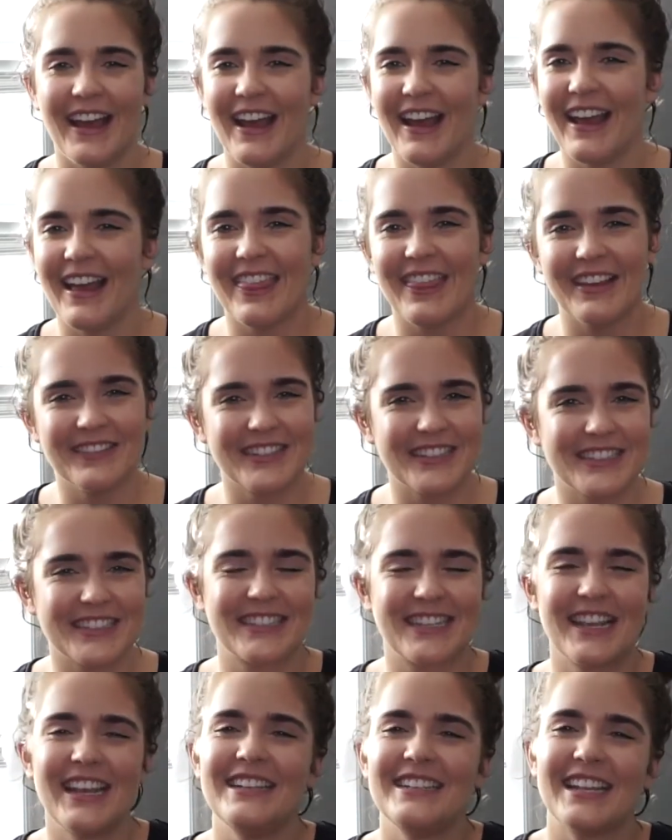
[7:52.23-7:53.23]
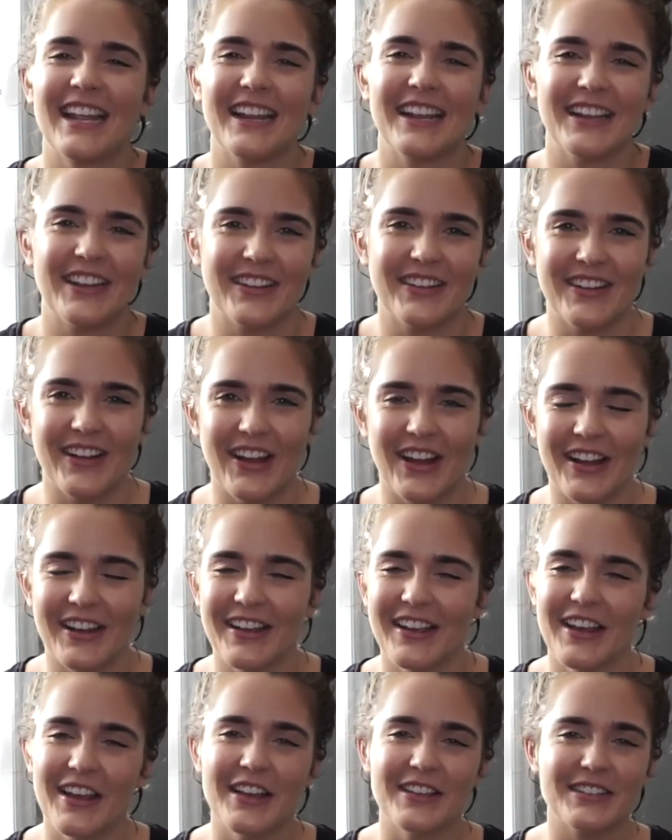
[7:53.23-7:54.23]
And then we just continued on.
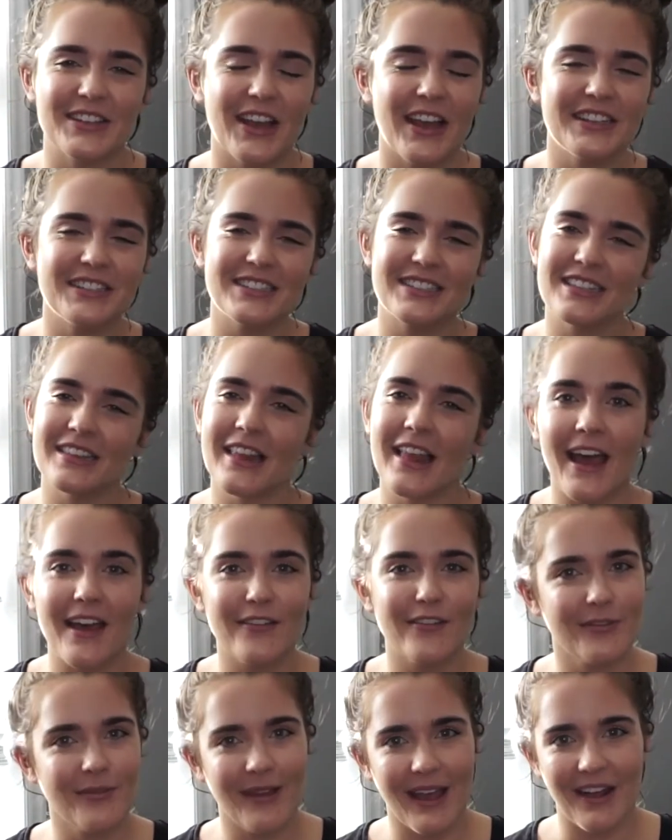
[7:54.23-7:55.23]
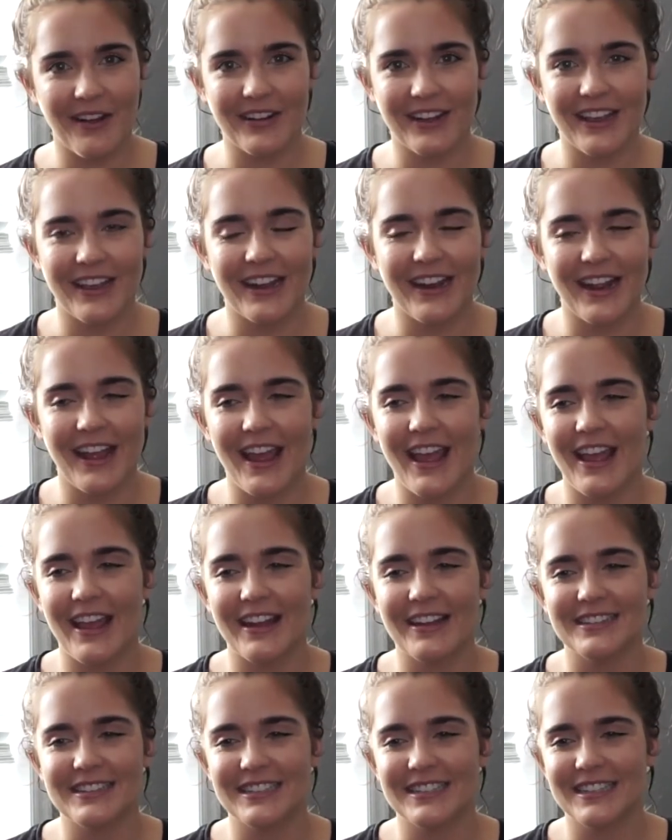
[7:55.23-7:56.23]
So I just laugh about it,
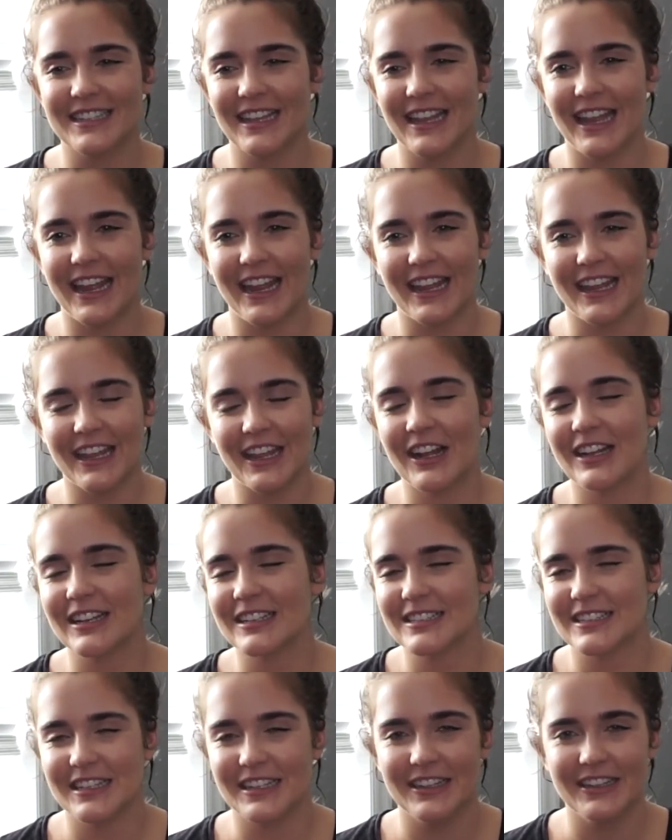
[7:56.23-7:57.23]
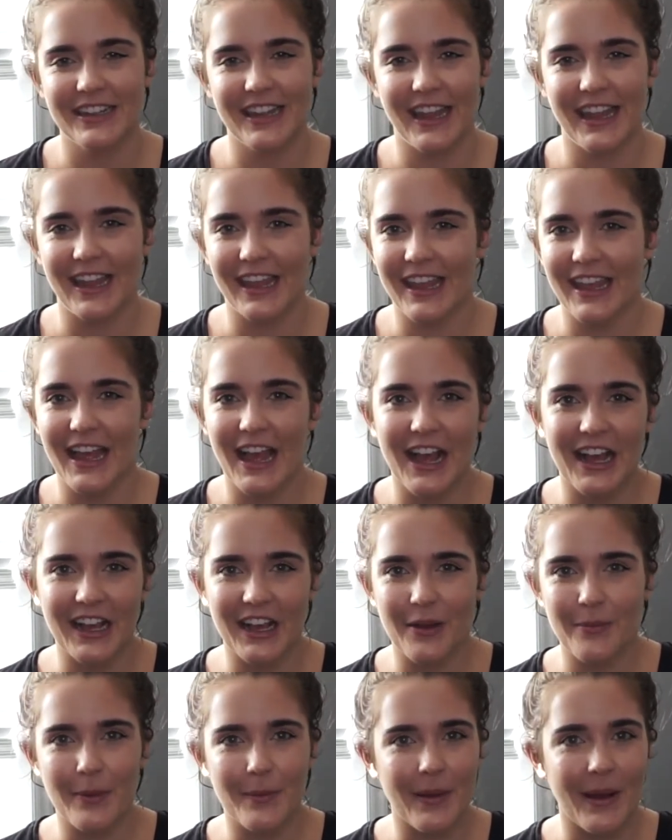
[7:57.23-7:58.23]
and like, honestly, you can't get hung
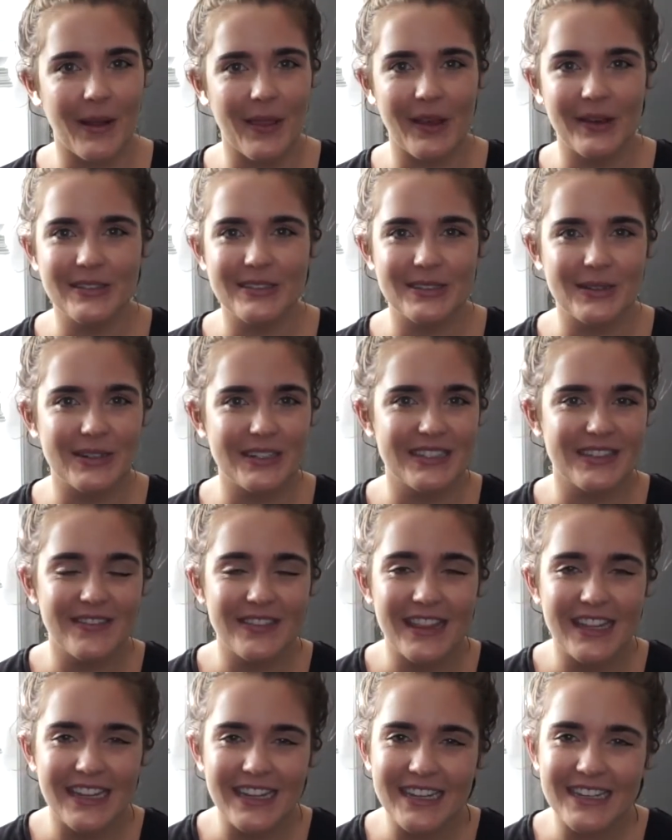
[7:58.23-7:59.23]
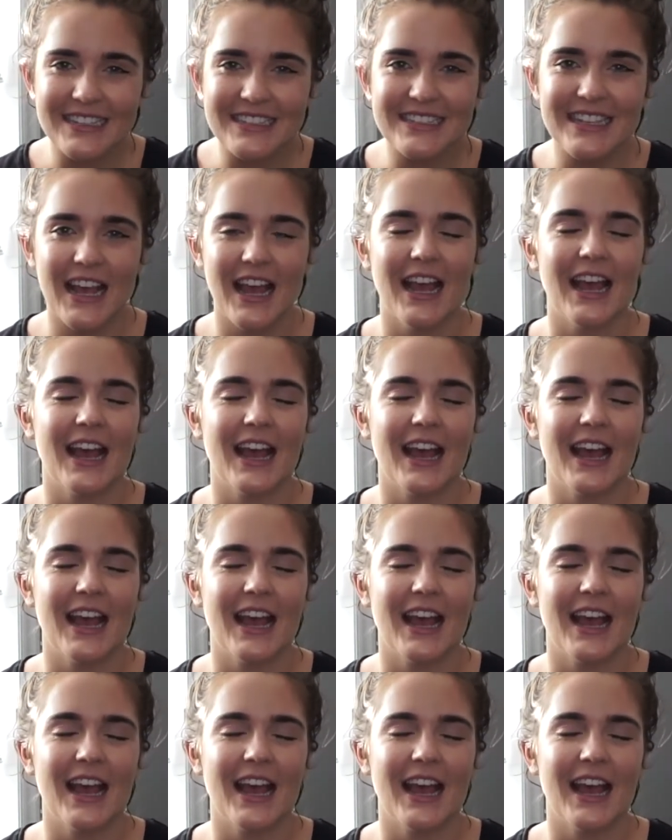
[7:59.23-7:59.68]
up about those sorts of things.